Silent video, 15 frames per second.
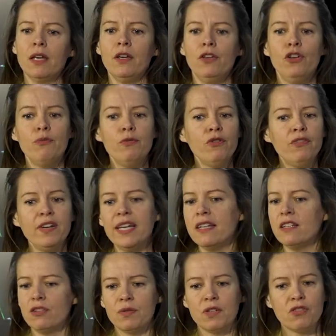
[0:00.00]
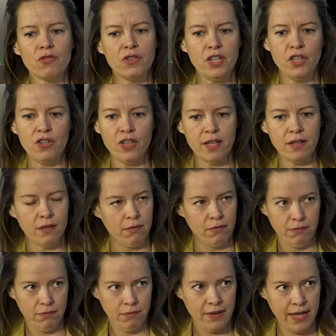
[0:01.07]
you're moving into a strategic
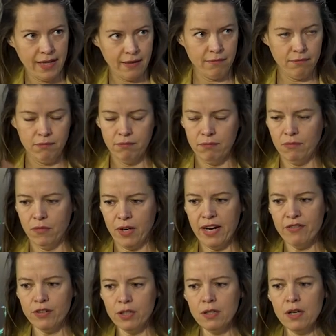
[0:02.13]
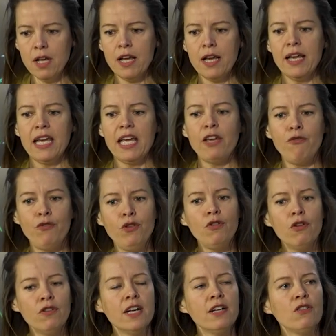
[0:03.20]
uh, whatever. If you
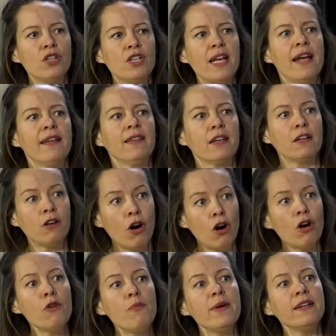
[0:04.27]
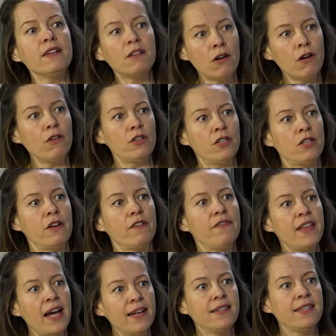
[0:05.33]
don't understand the carbon cost of
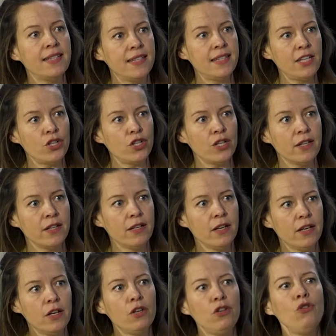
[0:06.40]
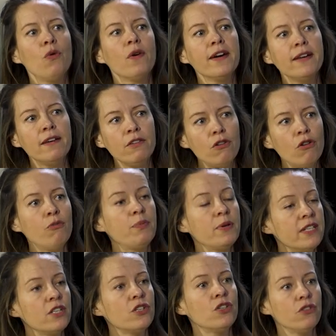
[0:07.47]
that decision, you are in no
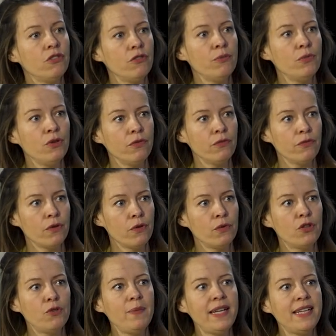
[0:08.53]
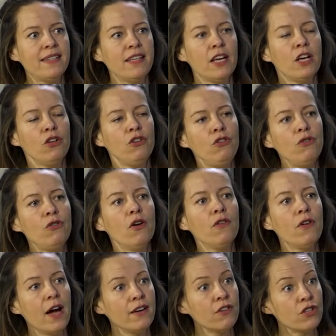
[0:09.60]
position to move, which means you
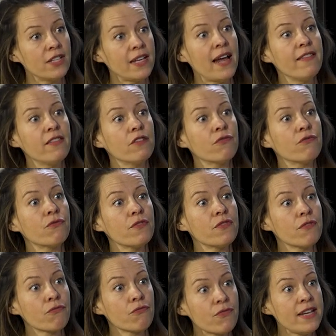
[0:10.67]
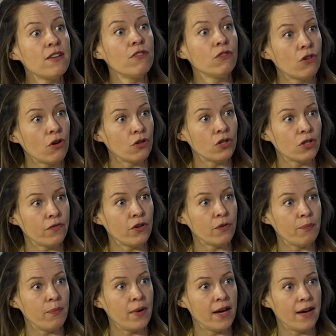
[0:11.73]
don't understand the, the real cost of your,
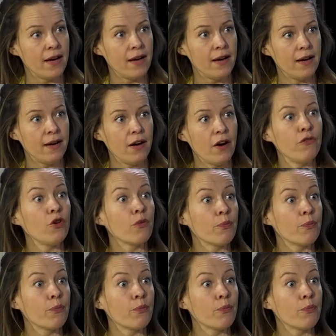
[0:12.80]
uh, of your